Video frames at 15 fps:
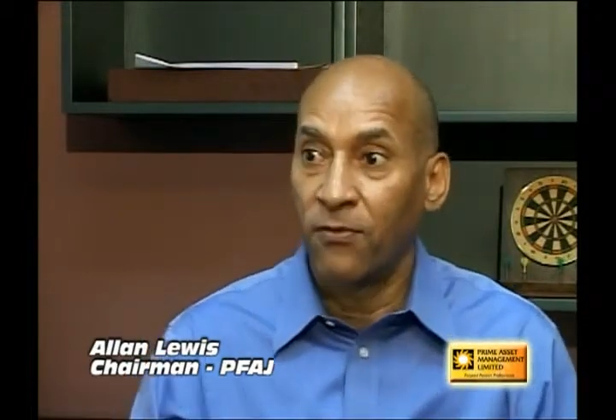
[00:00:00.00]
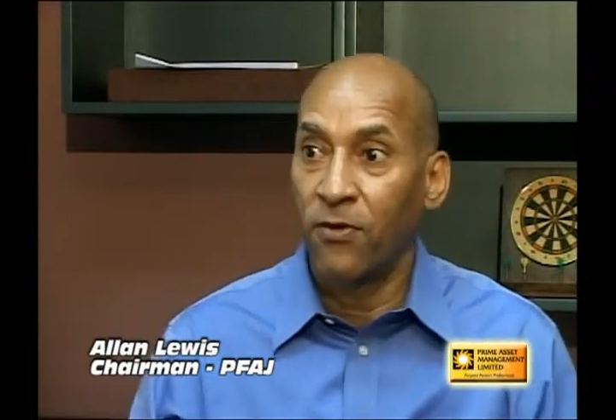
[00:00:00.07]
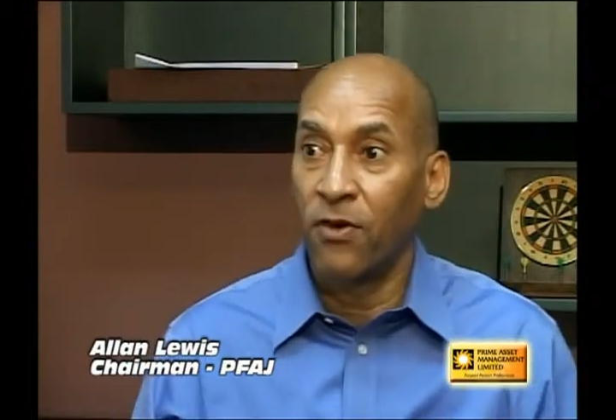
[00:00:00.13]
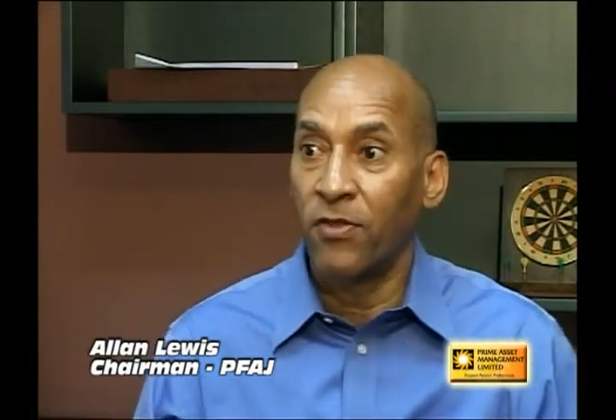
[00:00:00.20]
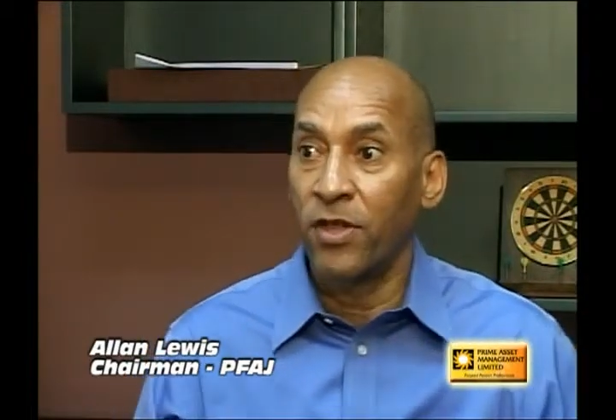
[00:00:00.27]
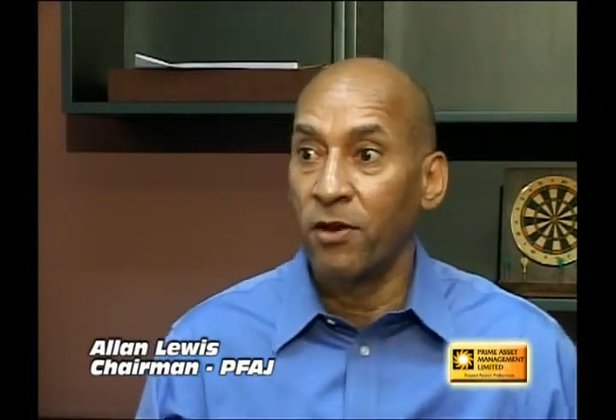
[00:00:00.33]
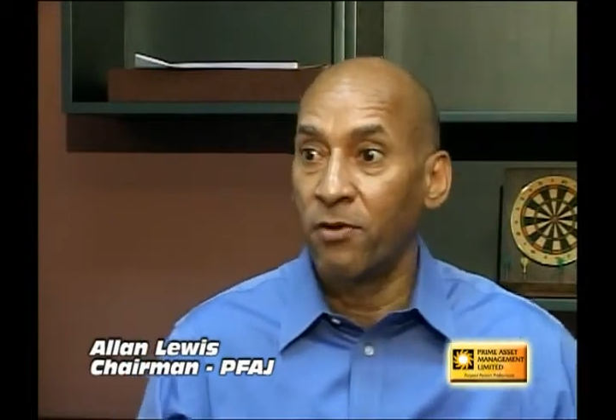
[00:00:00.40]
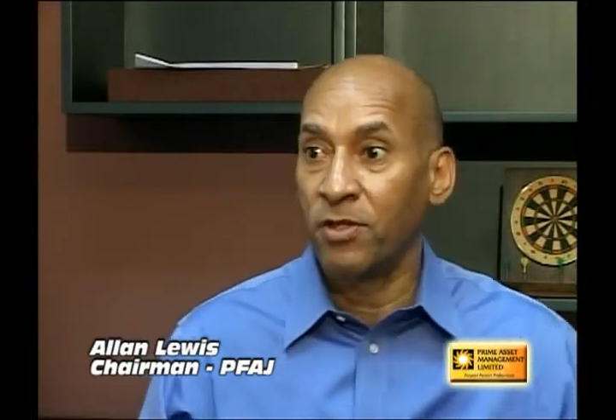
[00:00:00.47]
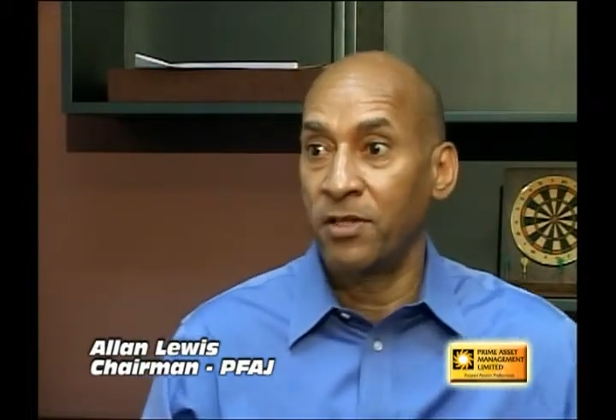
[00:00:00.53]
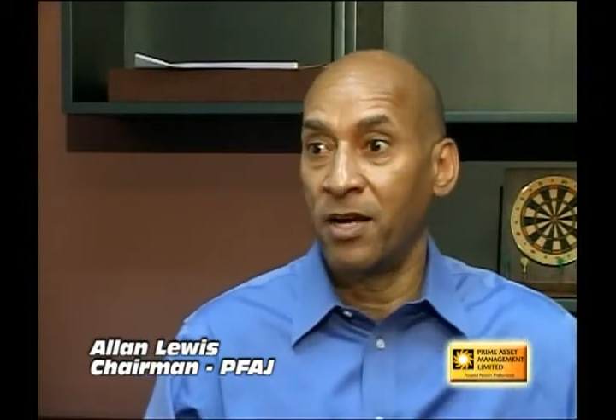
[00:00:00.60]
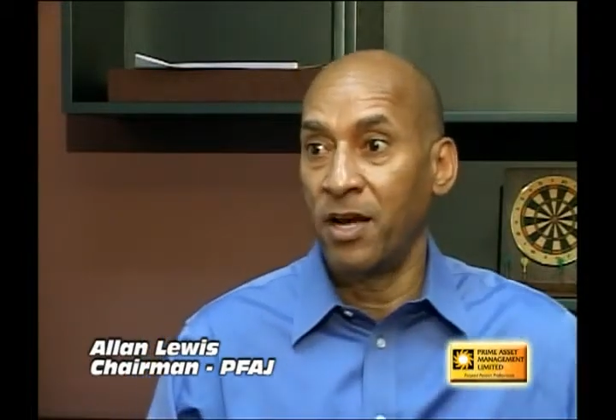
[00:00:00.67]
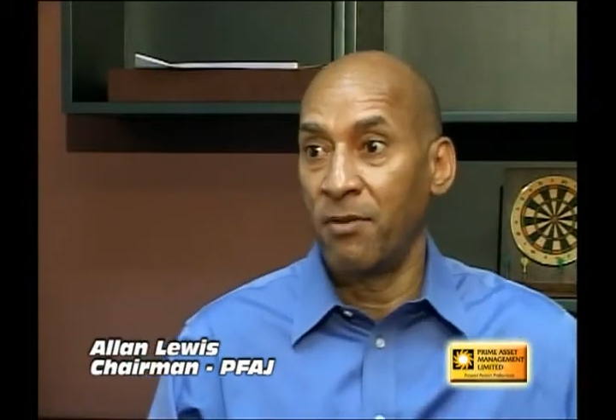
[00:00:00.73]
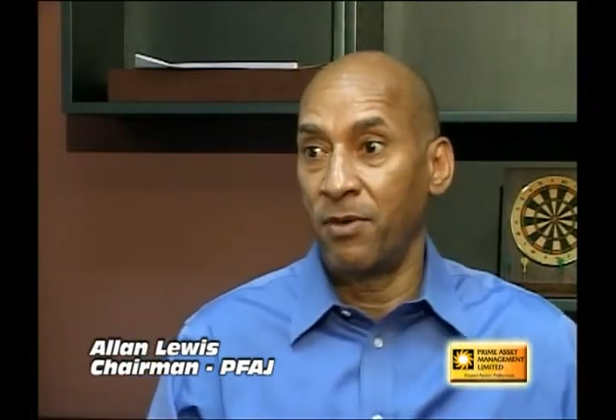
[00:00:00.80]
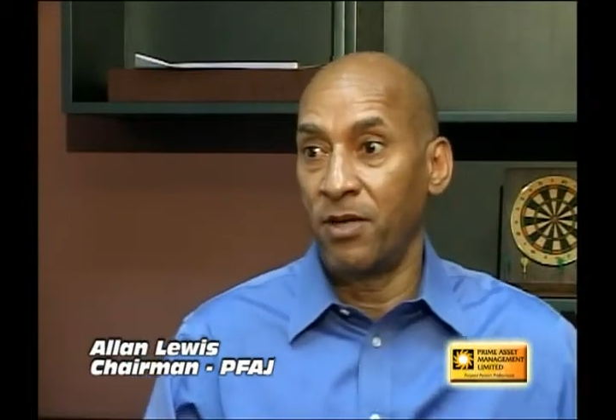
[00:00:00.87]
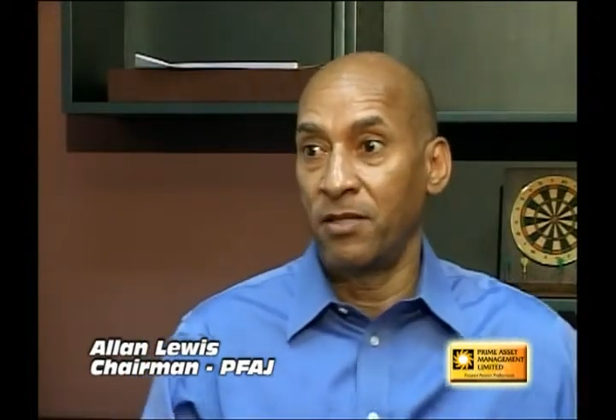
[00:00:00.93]
for their
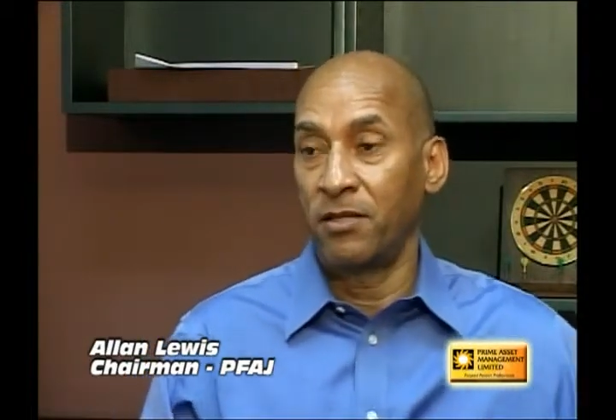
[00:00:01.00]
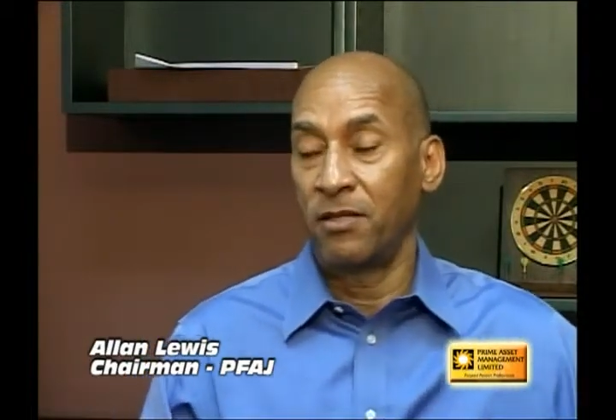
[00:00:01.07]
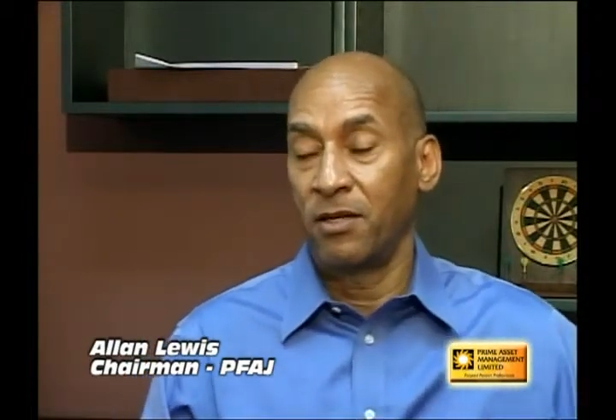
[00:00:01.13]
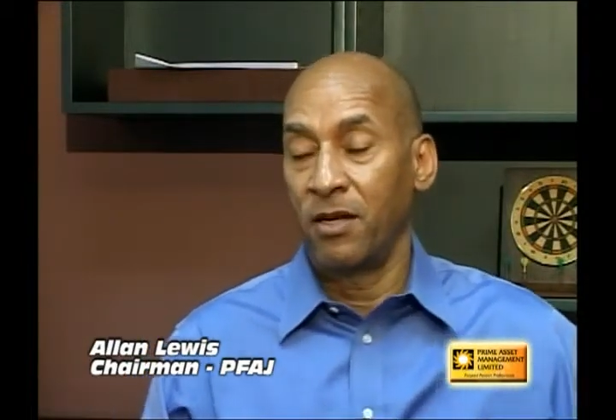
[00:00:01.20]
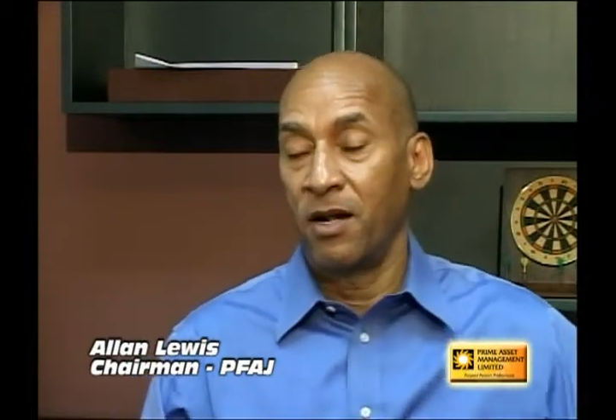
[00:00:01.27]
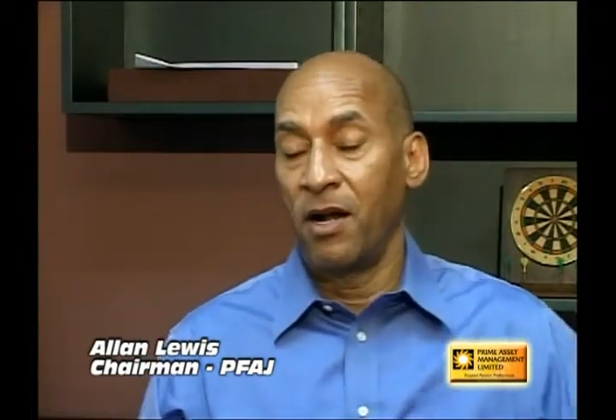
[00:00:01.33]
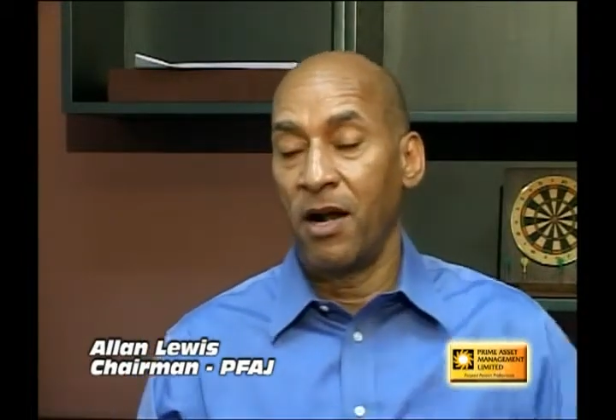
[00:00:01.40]
retirement.